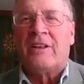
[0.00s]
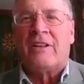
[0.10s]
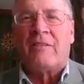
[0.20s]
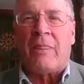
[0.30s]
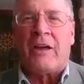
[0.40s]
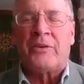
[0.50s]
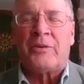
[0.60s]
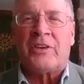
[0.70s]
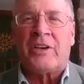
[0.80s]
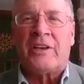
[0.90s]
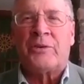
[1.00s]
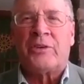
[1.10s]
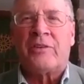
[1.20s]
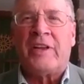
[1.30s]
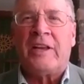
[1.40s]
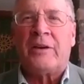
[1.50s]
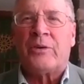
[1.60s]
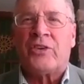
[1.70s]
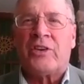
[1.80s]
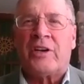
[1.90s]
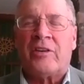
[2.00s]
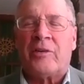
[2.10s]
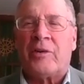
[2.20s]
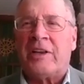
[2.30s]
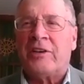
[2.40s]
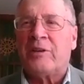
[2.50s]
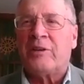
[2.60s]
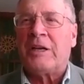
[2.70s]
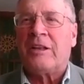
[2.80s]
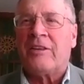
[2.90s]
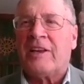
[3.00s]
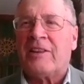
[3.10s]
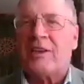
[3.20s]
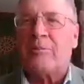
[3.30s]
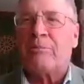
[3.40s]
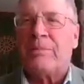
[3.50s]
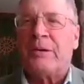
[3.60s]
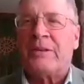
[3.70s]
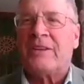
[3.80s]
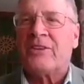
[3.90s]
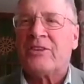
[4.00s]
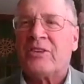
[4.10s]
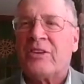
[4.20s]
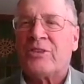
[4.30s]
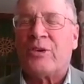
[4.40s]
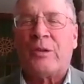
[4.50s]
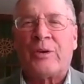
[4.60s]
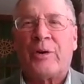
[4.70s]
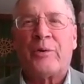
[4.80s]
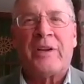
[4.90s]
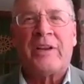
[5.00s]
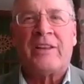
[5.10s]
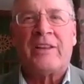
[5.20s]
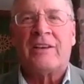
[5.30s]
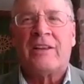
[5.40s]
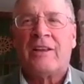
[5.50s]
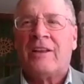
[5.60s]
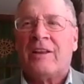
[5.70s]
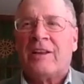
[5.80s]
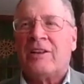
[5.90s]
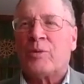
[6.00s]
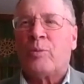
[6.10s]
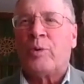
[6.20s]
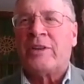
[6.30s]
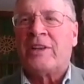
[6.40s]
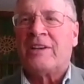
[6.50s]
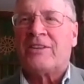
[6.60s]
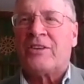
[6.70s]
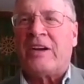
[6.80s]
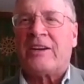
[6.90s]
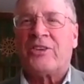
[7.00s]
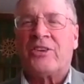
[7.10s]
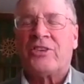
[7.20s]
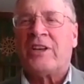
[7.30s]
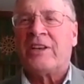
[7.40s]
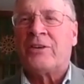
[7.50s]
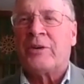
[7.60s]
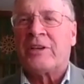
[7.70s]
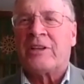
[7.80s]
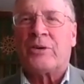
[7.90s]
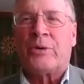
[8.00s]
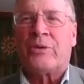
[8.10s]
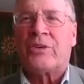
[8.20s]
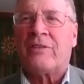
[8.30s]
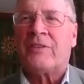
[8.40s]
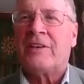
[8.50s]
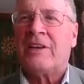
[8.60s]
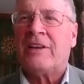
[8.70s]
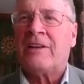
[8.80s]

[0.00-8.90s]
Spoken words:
hundreds and hundreds of acres there. And right in the middle of that, they put this solar array that it's one that tracks the sun during the course of the day.